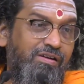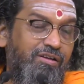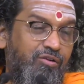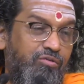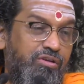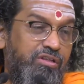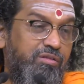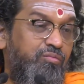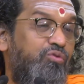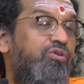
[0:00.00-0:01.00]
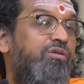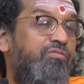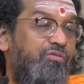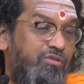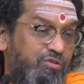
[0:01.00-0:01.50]
Including the mood
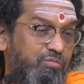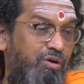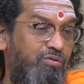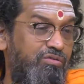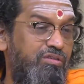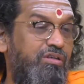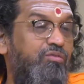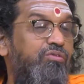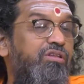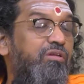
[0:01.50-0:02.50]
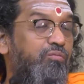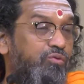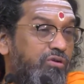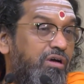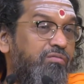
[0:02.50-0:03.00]
of your spouse, including the
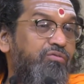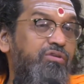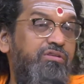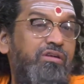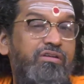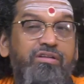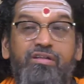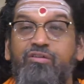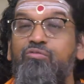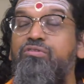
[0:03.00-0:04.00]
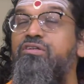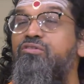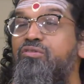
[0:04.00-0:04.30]
mood of your children, including